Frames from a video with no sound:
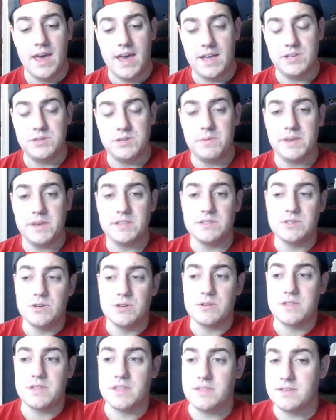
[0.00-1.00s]
And she makes a
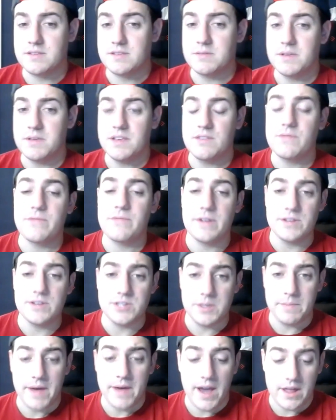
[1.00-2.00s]
joke that this is
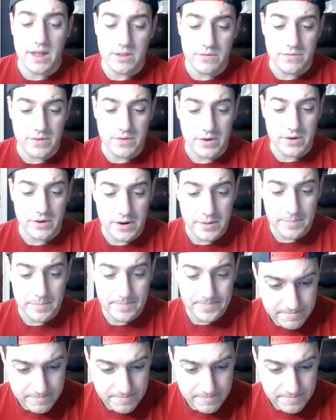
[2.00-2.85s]
friendship island for her.